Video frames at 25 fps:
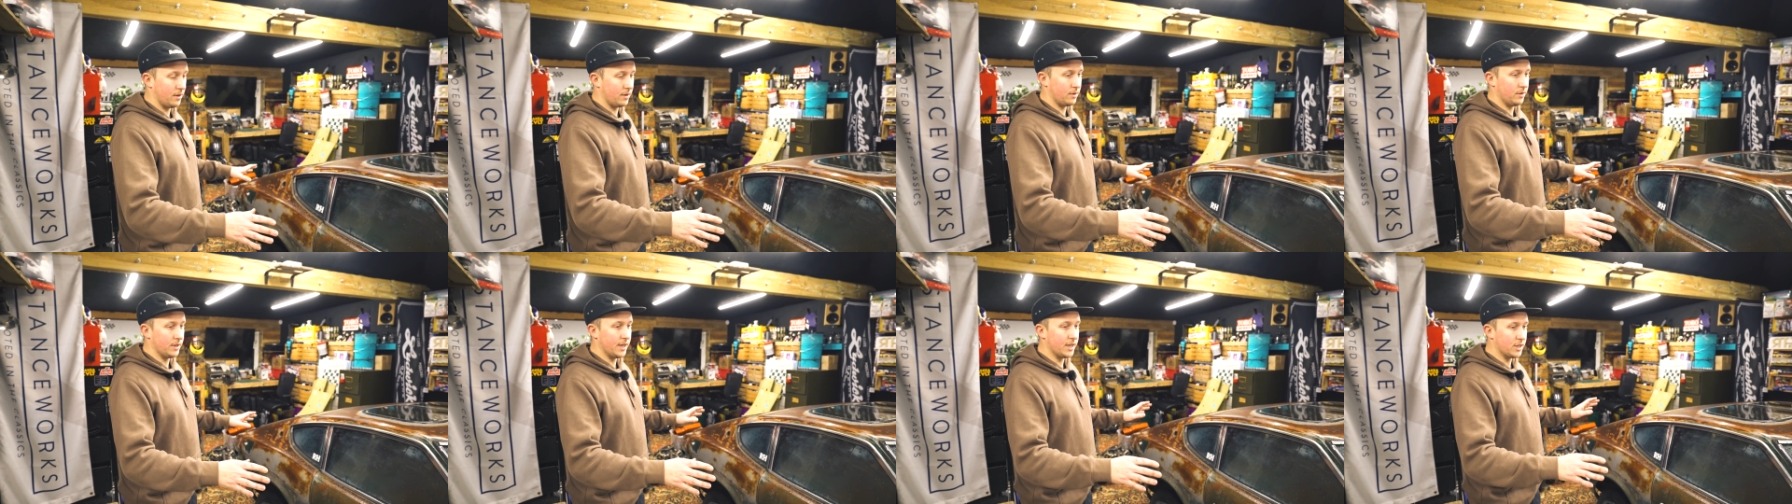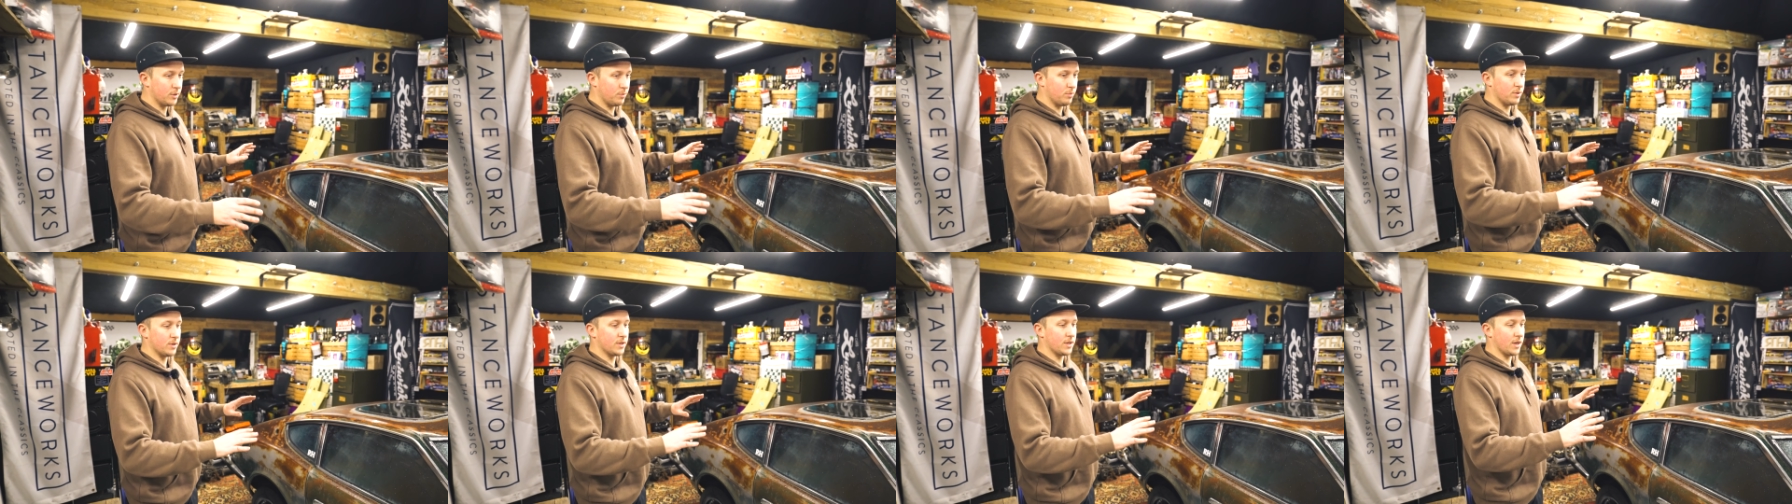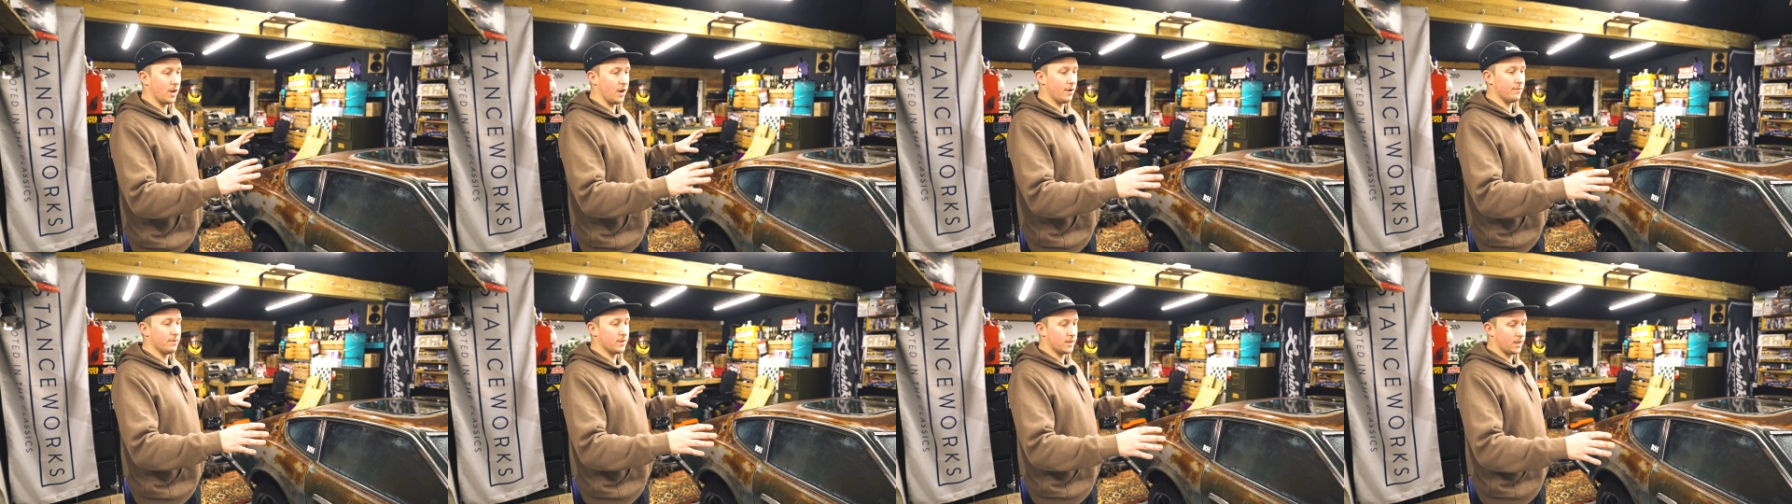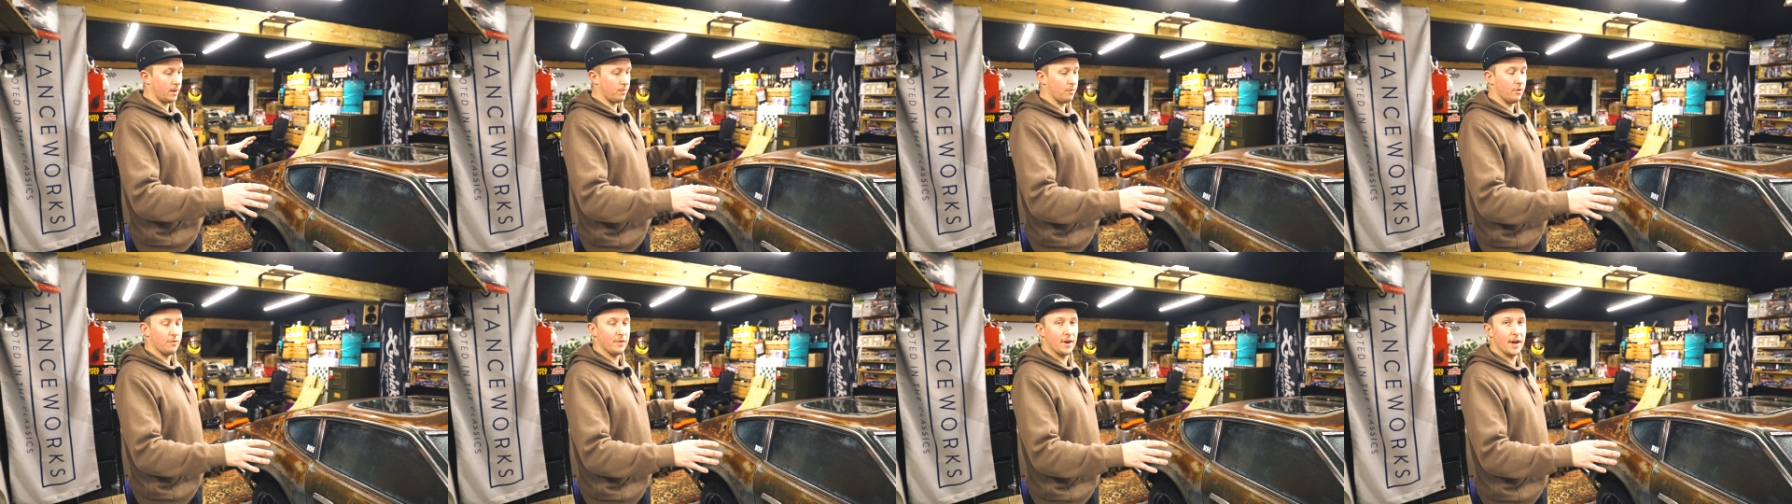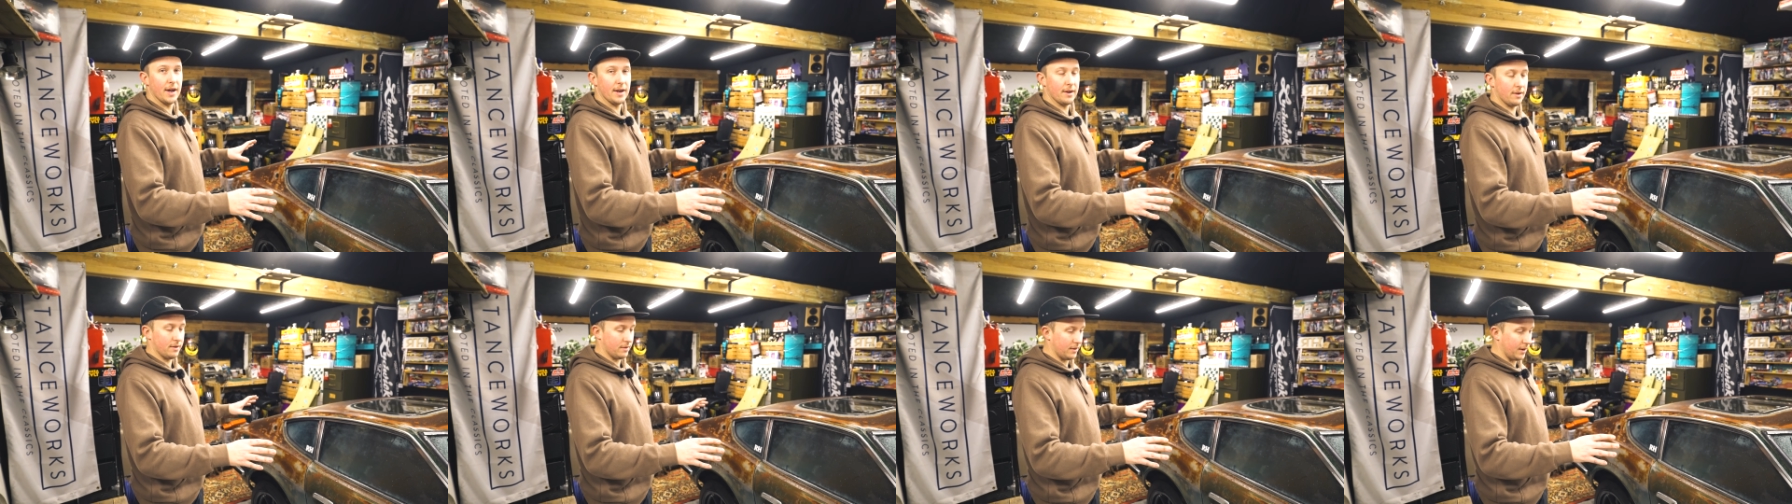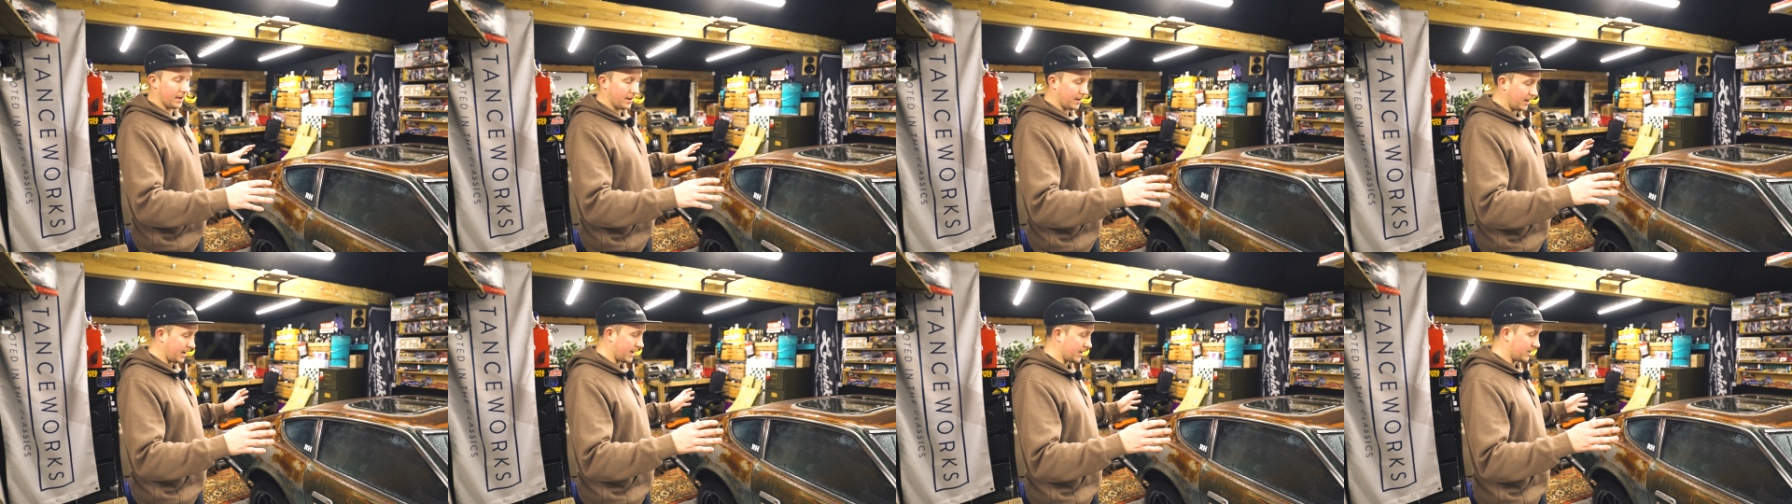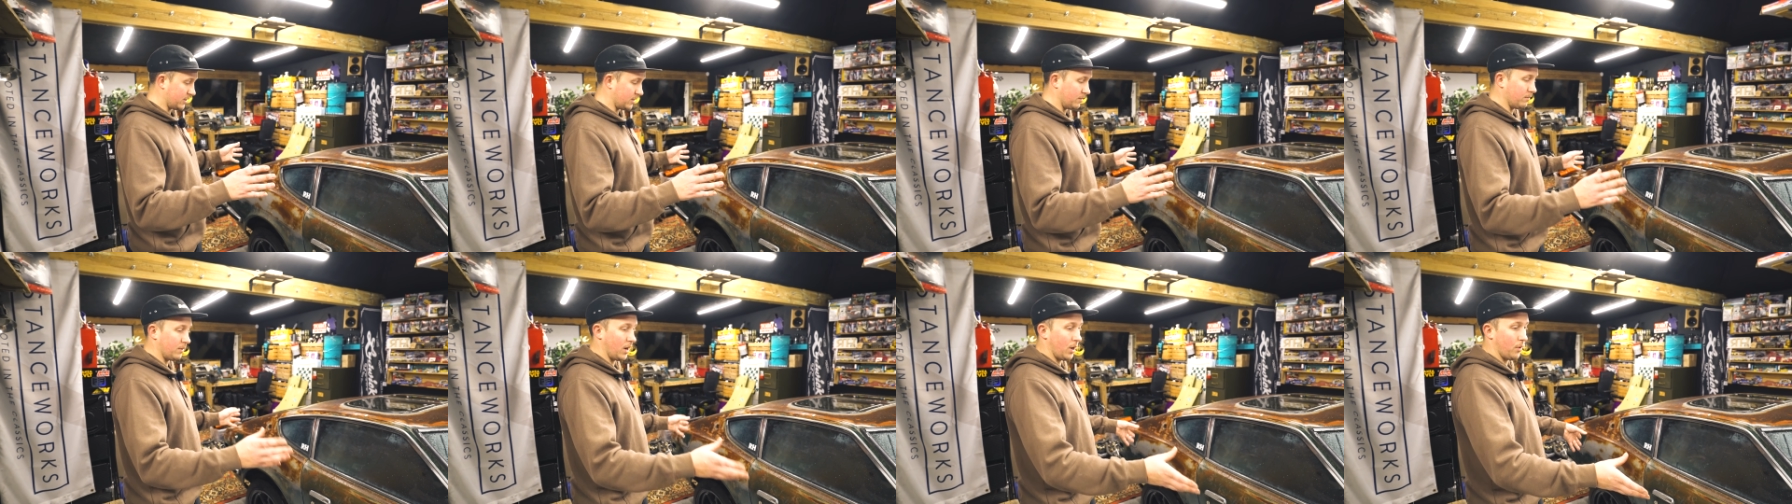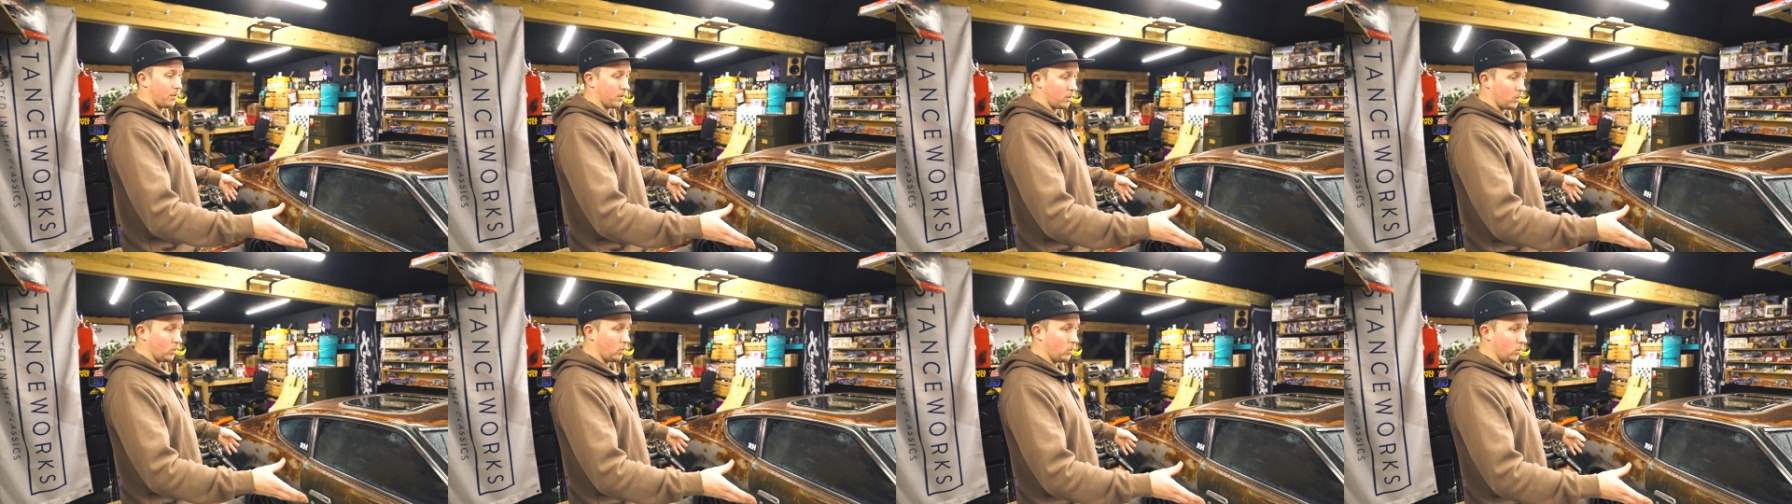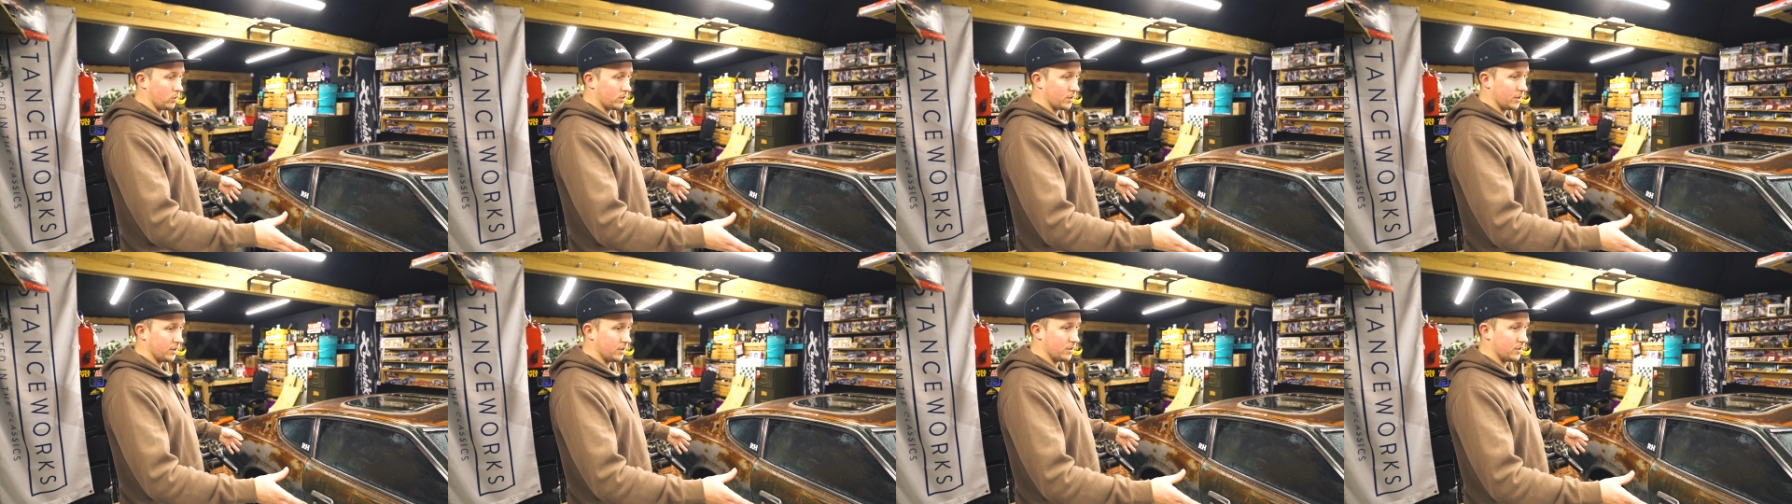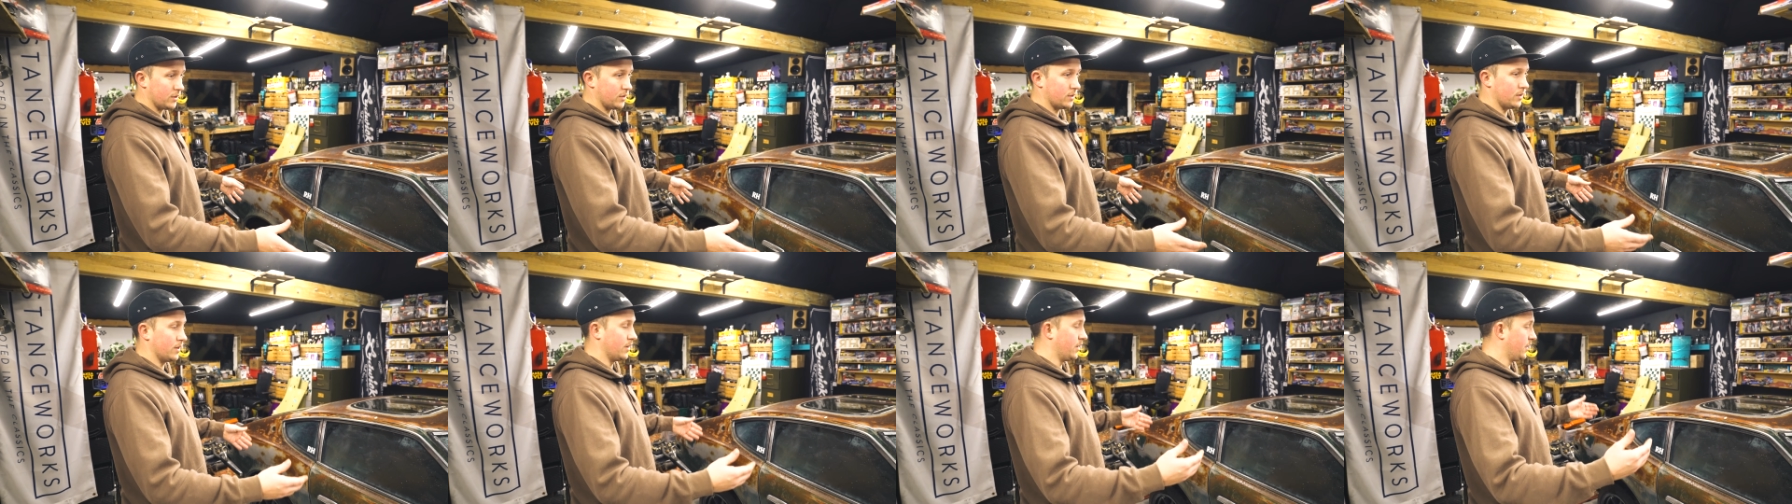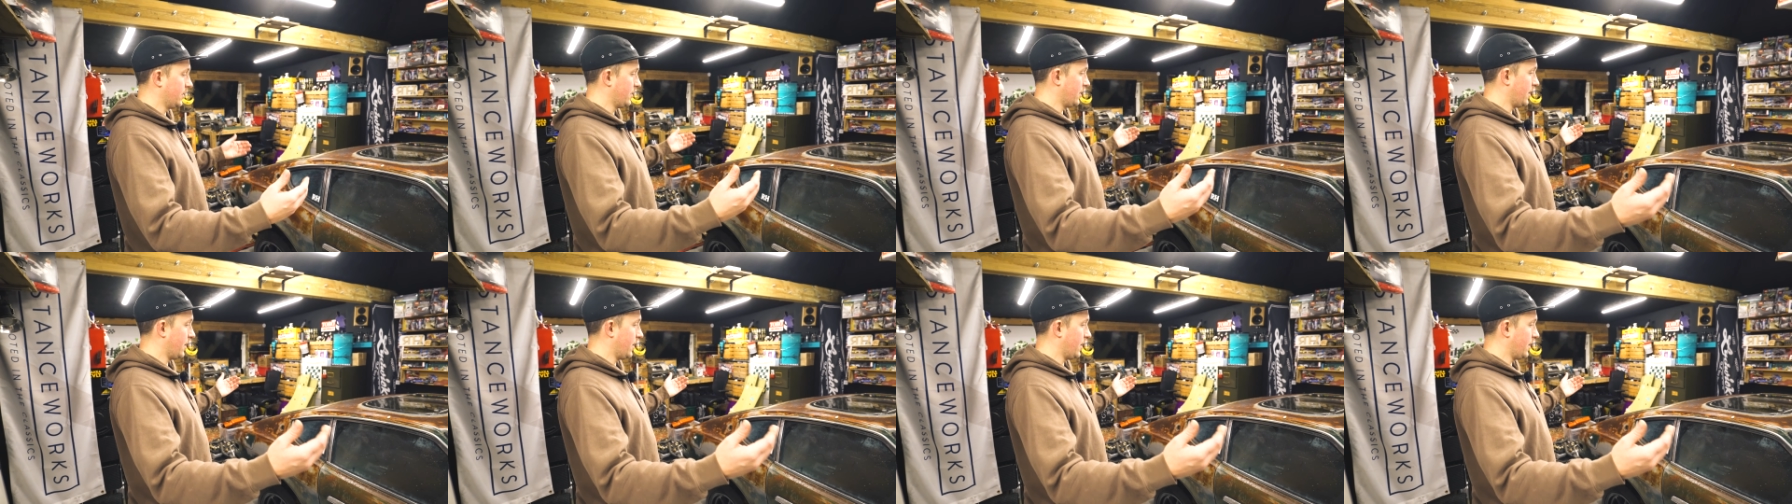You need to preserve some of it. It needs some lower quarters,